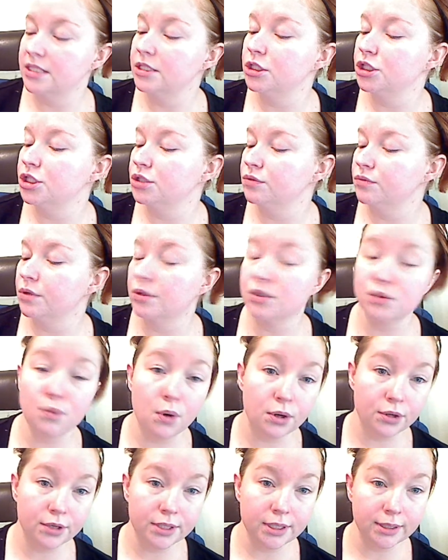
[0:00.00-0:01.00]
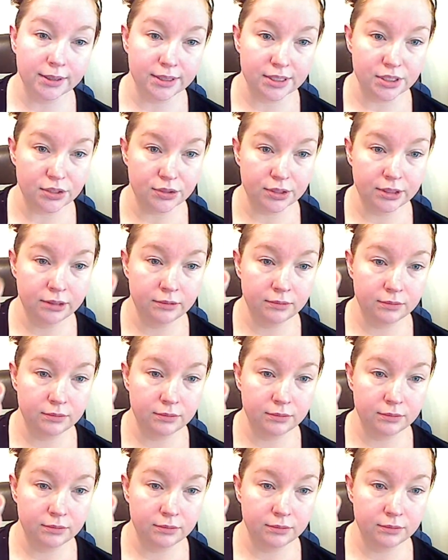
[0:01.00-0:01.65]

is just rose water and glycerin.